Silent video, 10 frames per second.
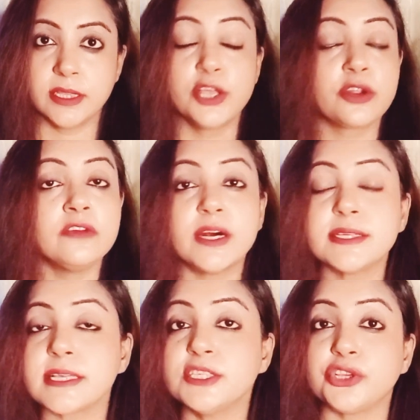
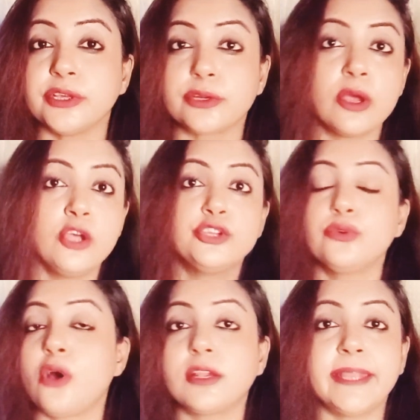Reverse engineer. Do
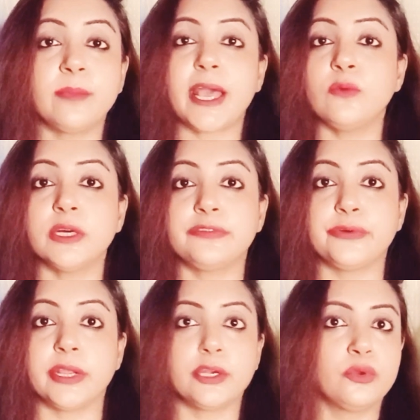not take my word for
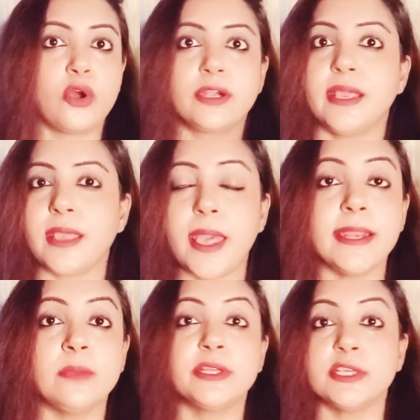it. Do not take
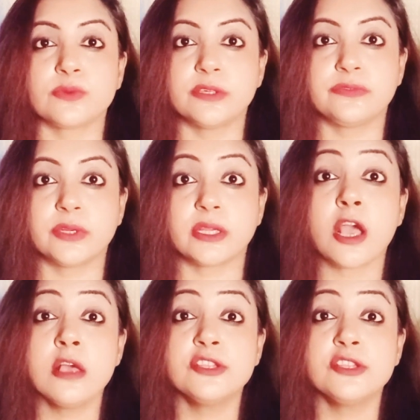anybody's word for it.